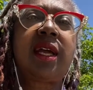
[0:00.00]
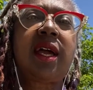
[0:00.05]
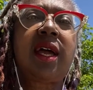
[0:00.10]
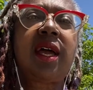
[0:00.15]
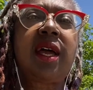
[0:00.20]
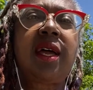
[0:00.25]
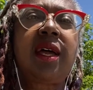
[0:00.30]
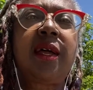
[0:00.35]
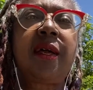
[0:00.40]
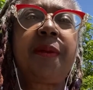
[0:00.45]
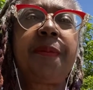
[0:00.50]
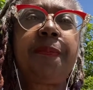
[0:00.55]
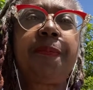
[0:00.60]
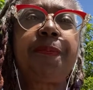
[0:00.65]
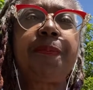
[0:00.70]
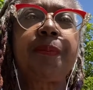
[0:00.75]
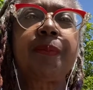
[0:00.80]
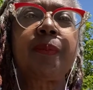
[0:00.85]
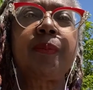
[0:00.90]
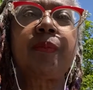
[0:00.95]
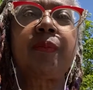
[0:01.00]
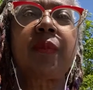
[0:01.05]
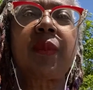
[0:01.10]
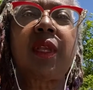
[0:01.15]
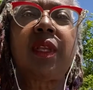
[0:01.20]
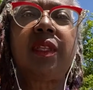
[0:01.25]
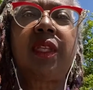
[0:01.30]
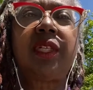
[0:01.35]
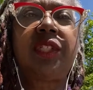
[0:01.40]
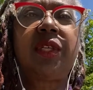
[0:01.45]

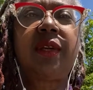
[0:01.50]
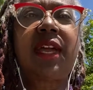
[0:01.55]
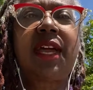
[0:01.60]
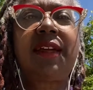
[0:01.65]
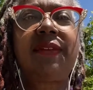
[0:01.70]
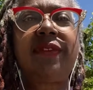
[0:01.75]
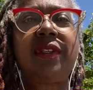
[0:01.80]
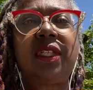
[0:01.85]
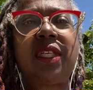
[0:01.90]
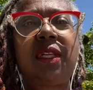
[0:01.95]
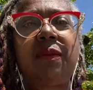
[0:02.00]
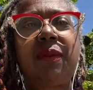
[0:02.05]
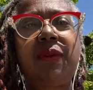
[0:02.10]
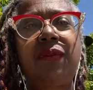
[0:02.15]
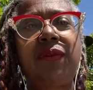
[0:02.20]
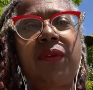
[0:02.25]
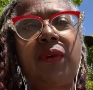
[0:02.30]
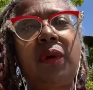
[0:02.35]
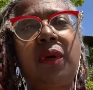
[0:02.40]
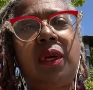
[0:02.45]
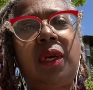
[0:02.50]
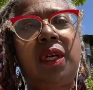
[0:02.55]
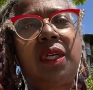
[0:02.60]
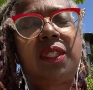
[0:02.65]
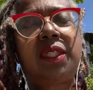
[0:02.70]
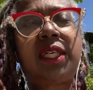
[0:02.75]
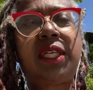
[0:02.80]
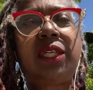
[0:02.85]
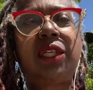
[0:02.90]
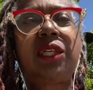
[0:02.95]
that you haven't done before
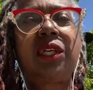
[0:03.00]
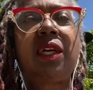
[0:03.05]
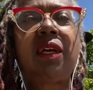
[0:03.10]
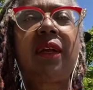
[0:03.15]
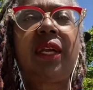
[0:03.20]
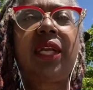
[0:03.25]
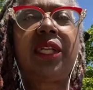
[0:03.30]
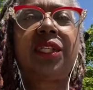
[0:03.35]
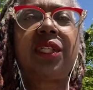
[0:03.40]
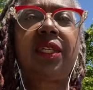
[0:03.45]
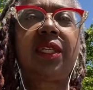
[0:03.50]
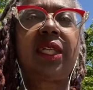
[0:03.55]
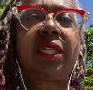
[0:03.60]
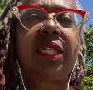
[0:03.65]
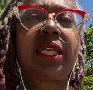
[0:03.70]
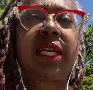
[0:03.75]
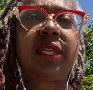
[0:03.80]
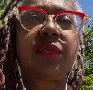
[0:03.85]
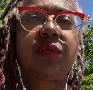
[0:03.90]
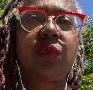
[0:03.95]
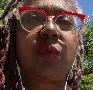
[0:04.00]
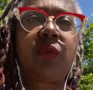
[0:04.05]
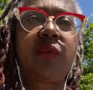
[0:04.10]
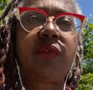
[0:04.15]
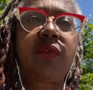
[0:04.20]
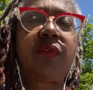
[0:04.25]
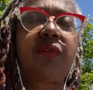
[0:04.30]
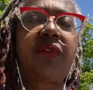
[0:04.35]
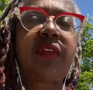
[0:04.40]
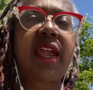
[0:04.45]
to encourage a nice
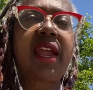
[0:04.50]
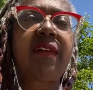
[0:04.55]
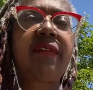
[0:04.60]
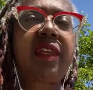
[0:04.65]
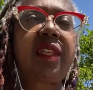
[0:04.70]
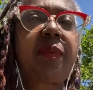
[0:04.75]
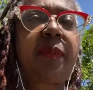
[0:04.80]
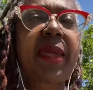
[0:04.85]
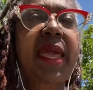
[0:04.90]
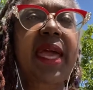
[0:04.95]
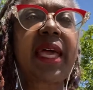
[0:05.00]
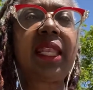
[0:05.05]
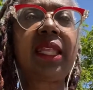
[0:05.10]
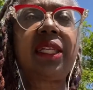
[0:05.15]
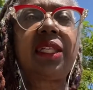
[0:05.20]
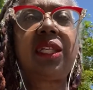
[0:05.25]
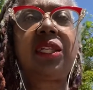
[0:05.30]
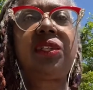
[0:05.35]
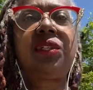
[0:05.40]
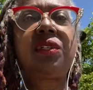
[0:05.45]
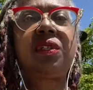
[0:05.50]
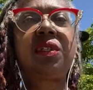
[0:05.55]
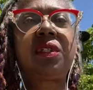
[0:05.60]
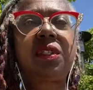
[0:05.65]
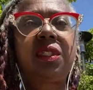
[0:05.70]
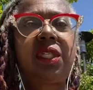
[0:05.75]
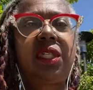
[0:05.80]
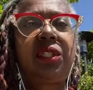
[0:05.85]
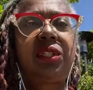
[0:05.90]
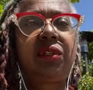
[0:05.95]
varied palate in
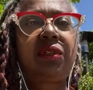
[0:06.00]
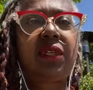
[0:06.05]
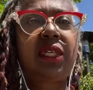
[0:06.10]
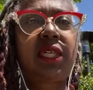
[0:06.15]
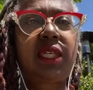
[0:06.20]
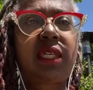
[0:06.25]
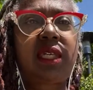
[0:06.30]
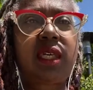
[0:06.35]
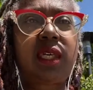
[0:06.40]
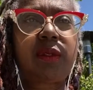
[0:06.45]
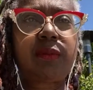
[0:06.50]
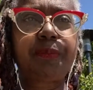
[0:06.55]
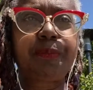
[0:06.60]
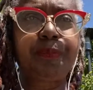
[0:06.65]
your kiddo.